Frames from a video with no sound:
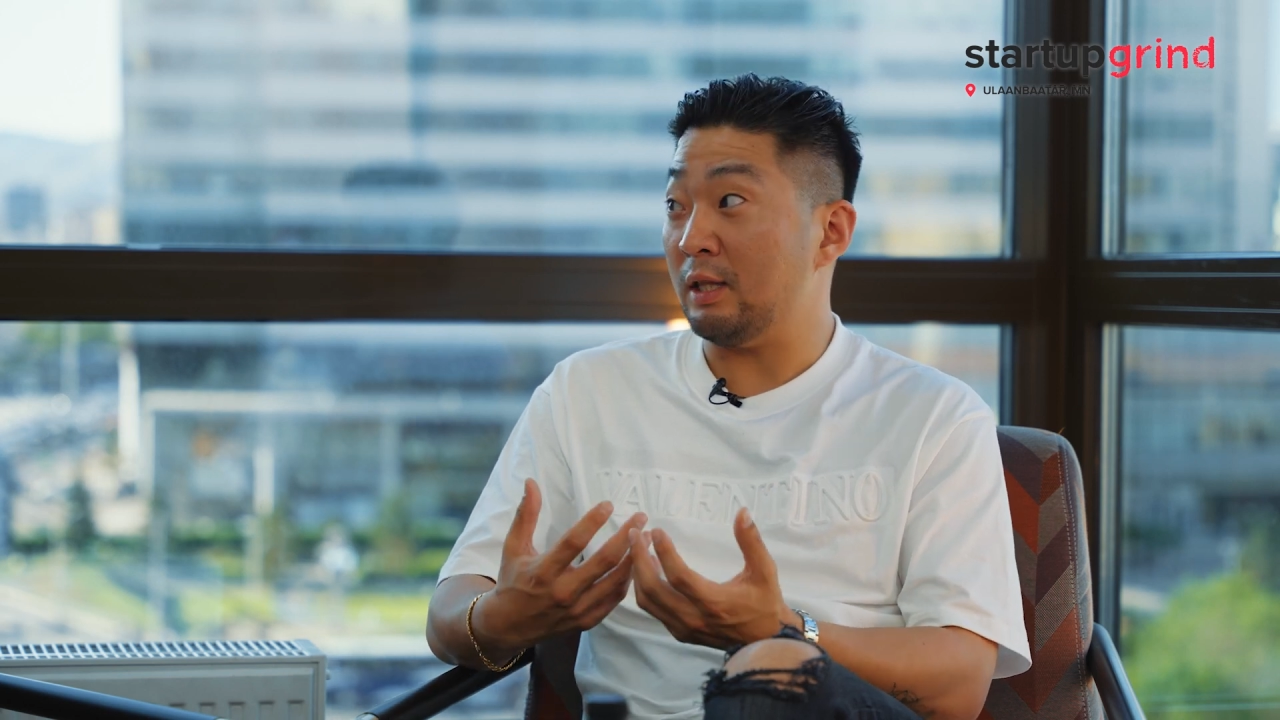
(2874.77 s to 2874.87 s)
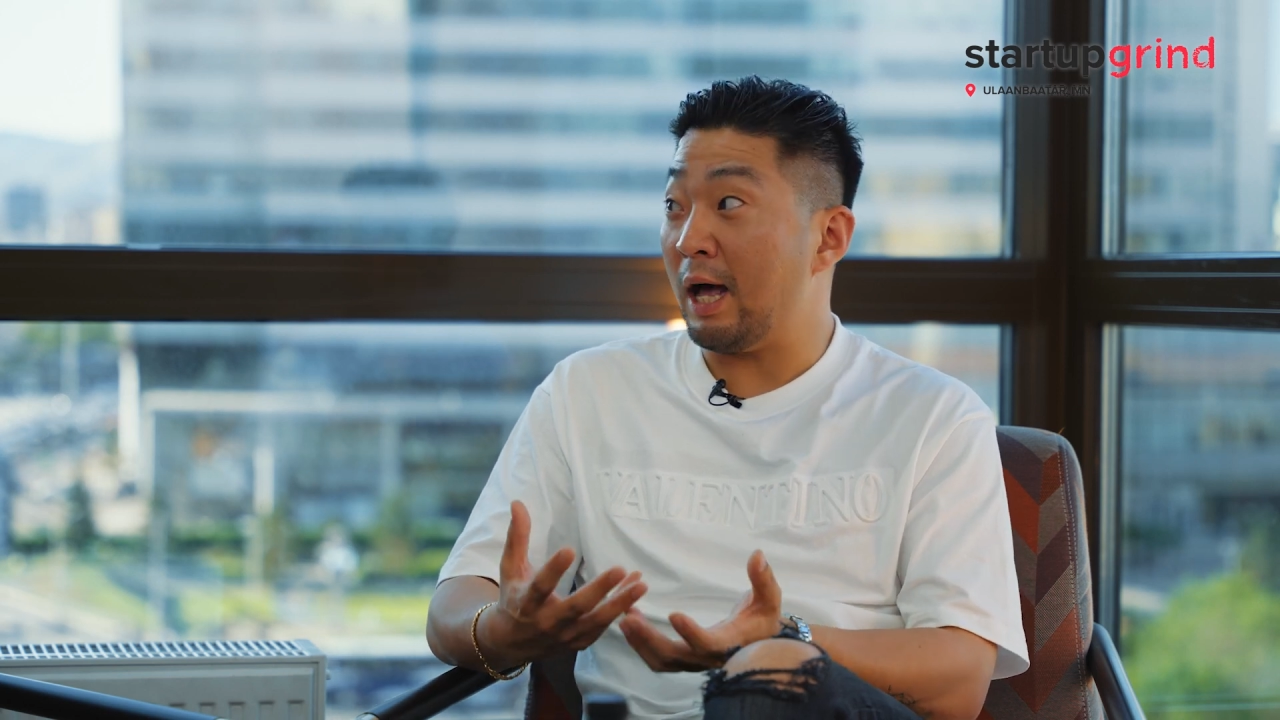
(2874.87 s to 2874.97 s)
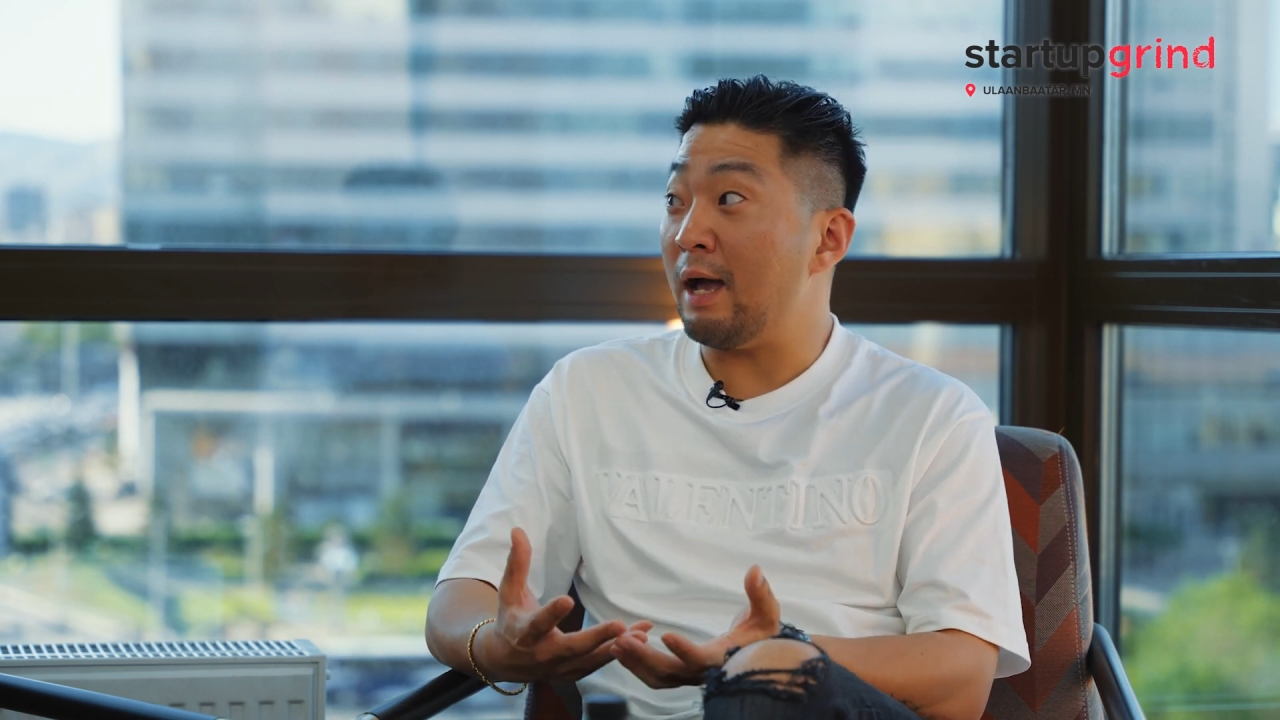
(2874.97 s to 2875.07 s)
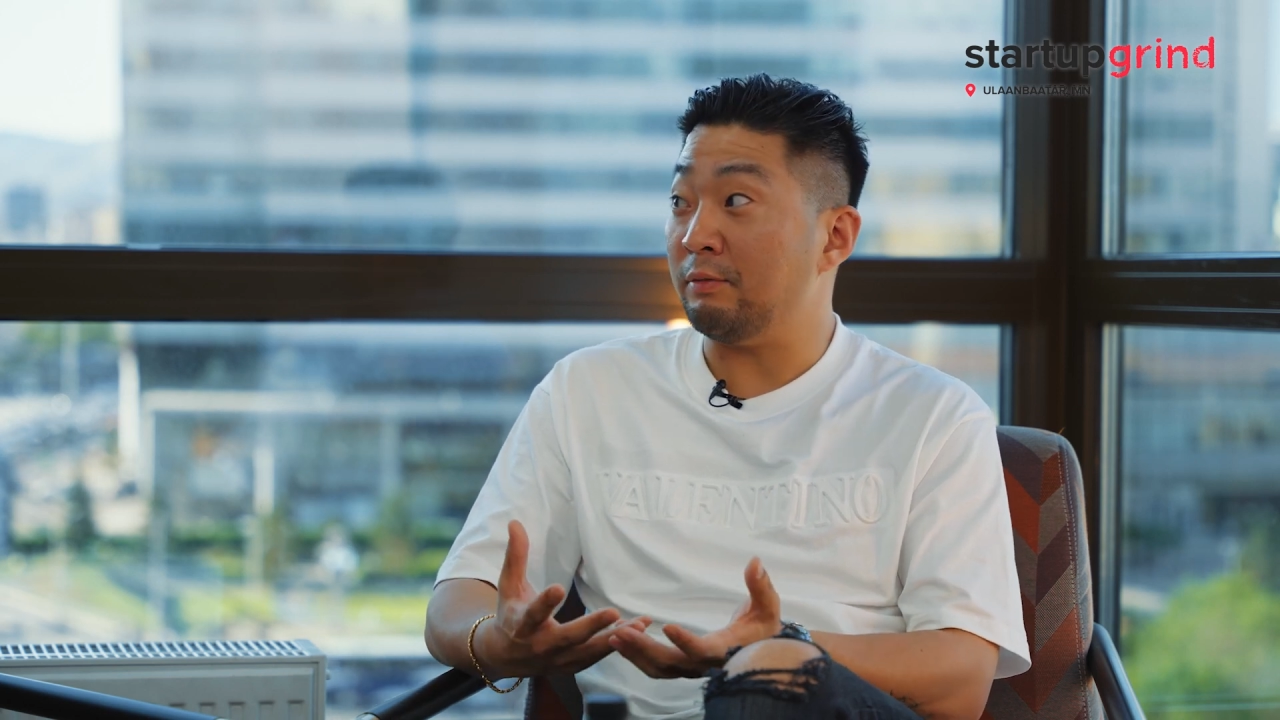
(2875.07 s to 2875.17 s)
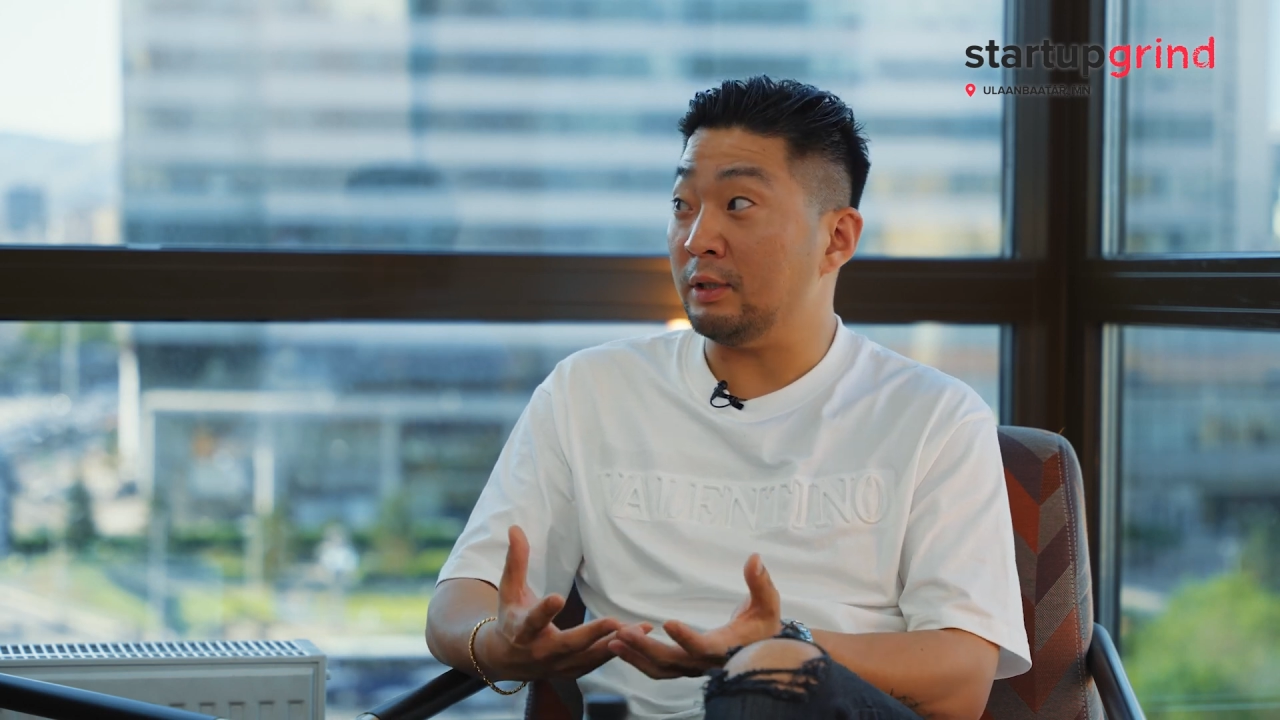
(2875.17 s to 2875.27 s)

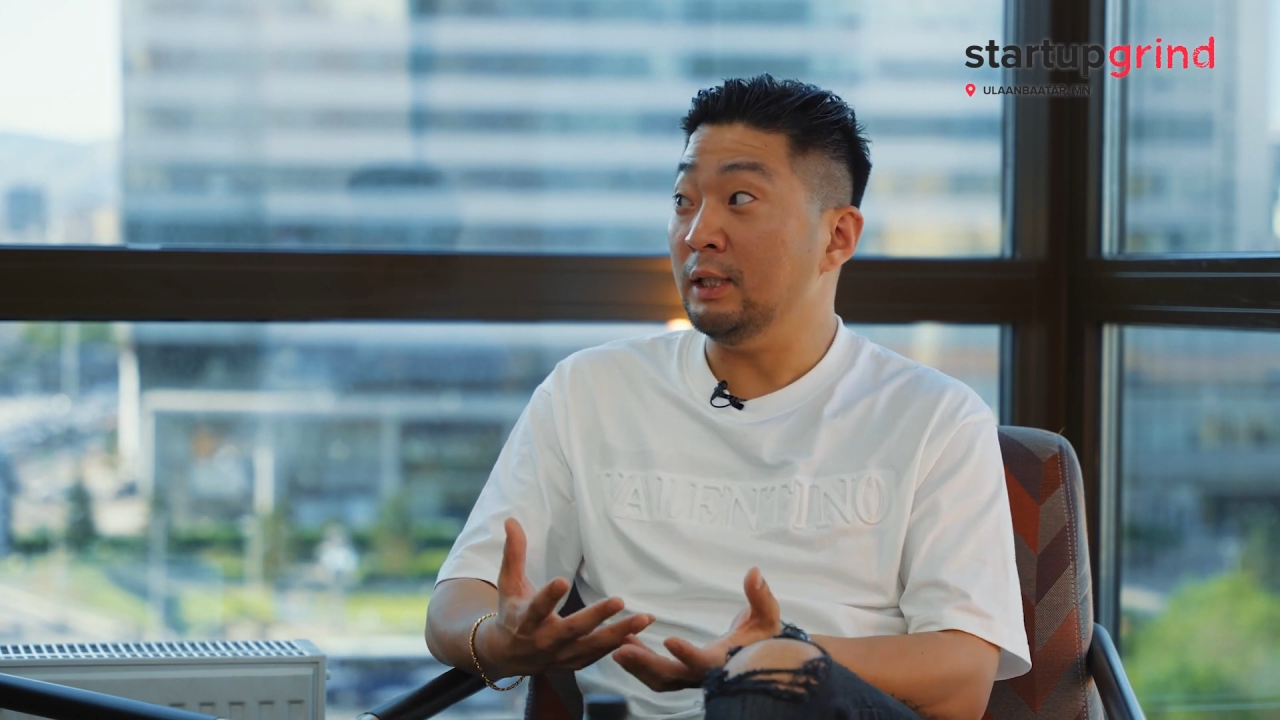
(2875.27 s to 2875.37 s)
live